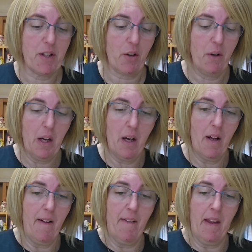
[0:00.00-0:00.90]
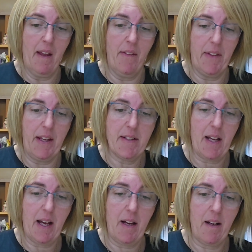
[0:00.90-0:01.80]
So these
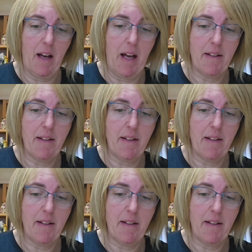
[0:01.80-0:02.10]
are